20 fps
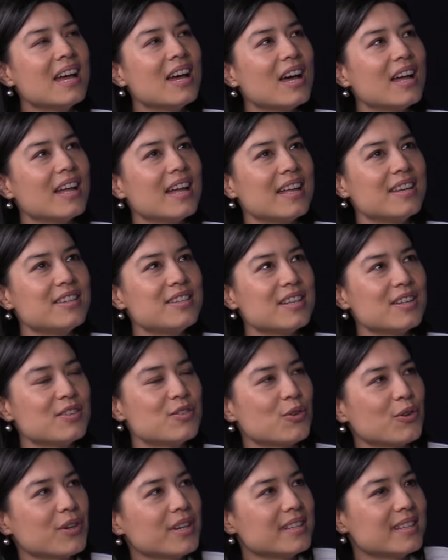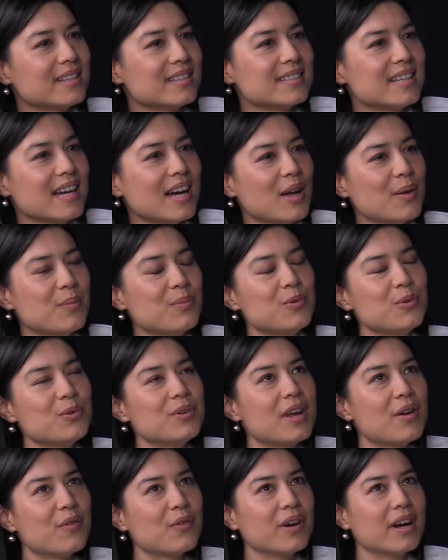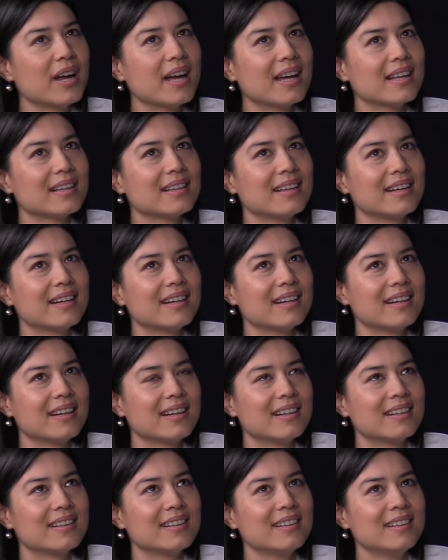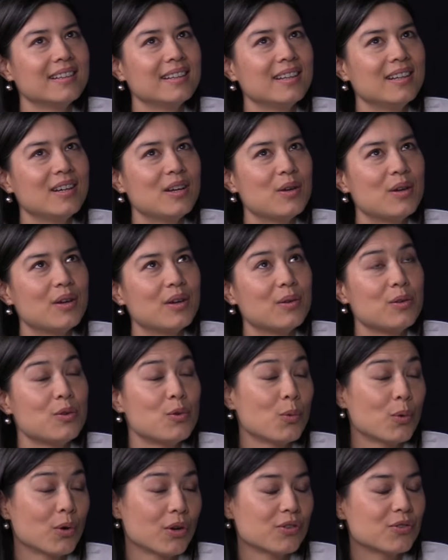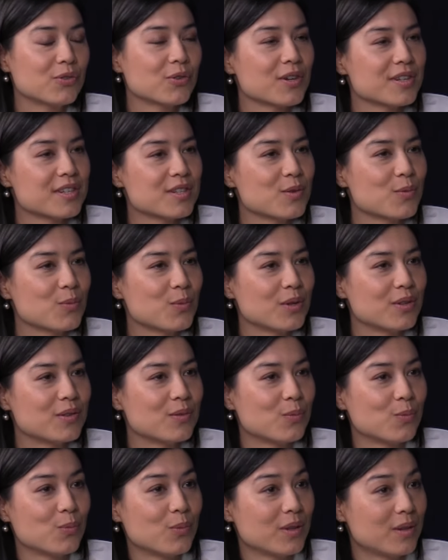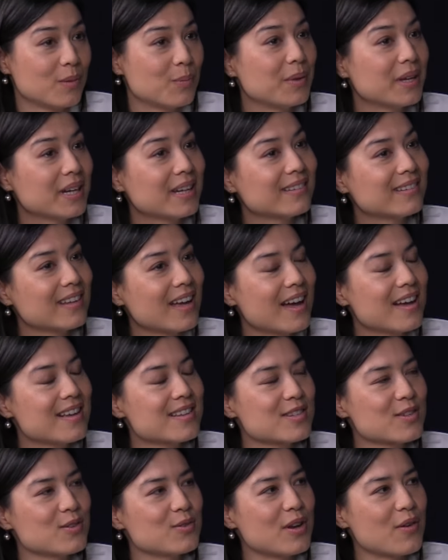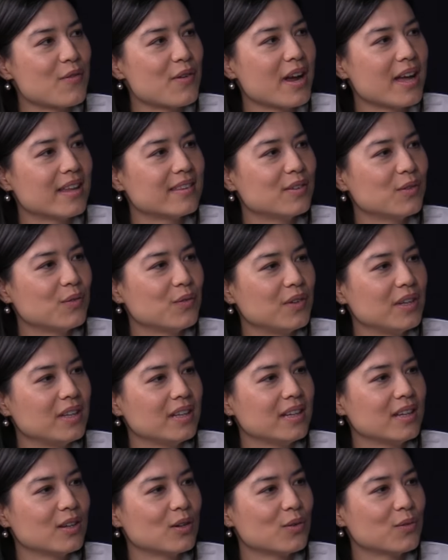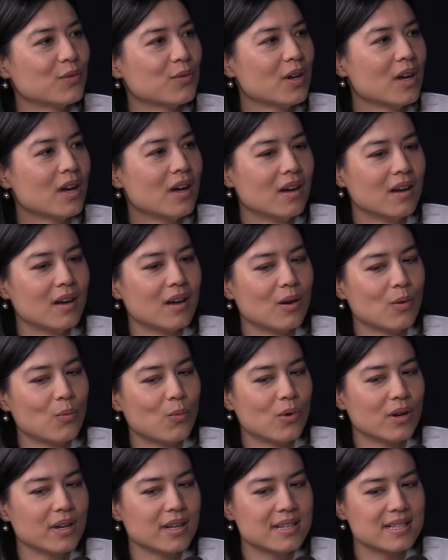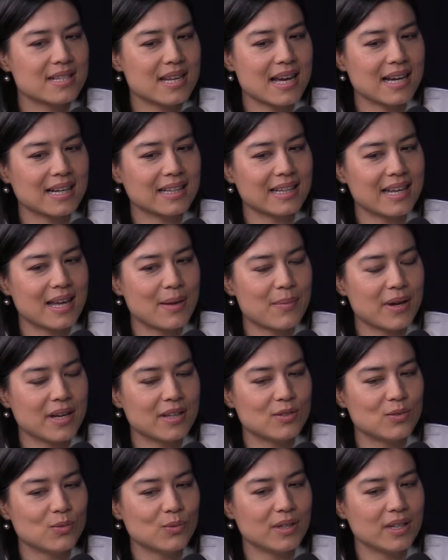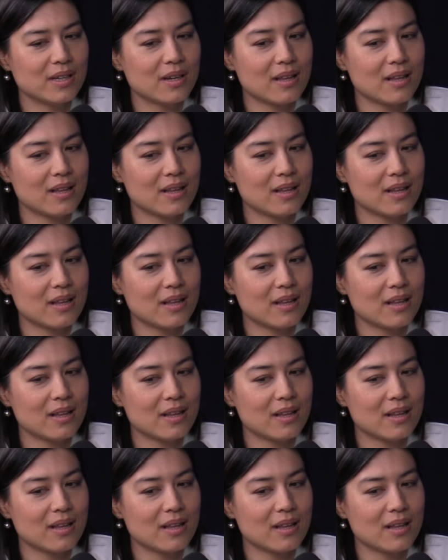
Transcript: And during that time, you never had like a, uh, uh, you were entrusted with with a big task. You never had the feeling of uh, what exactly am I doing?